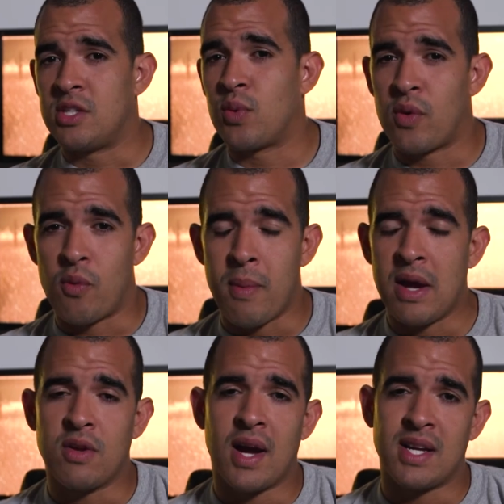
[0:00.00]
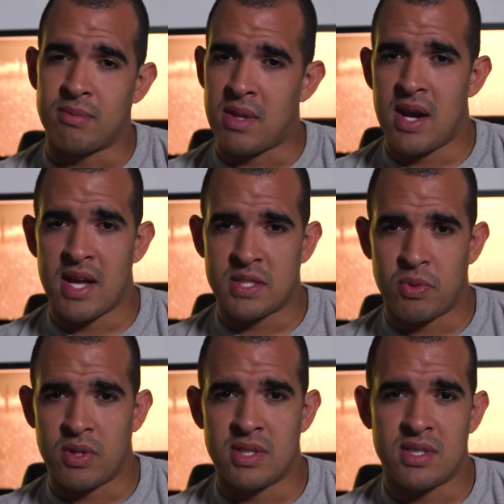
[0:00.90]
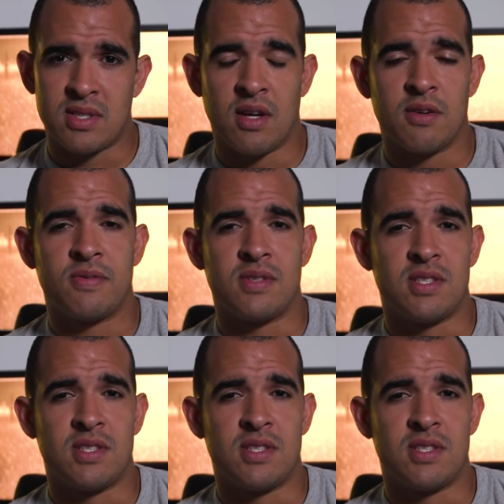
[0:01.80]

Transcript: I just want to remind you guys, I'm not an expert on this stuff.